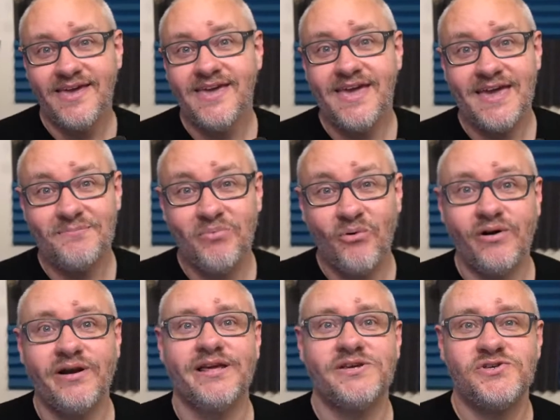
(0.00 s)

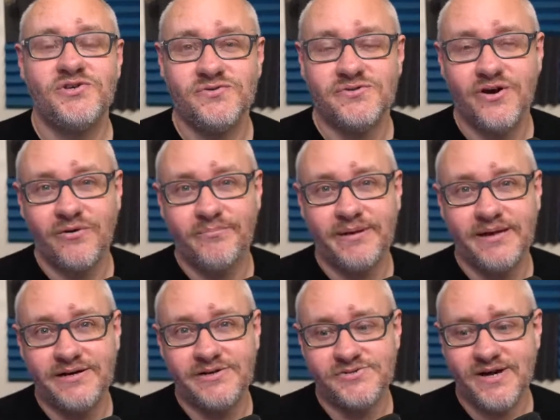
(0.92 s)
important issues aren't
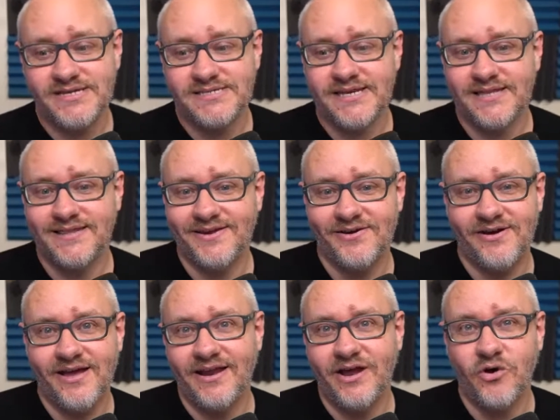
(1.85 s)
being addressed and that you're
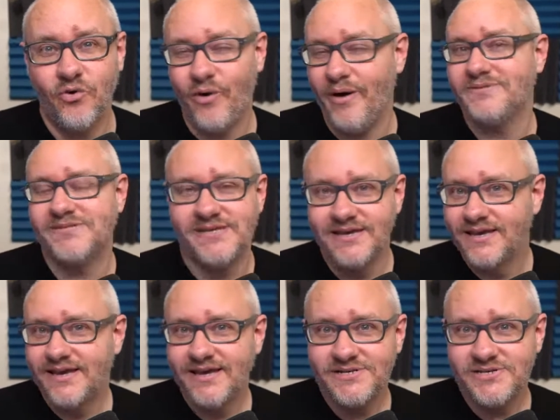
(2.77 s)
not equipped
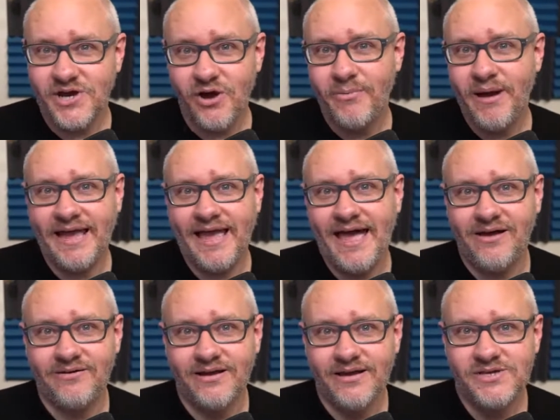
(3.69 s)
to go back out.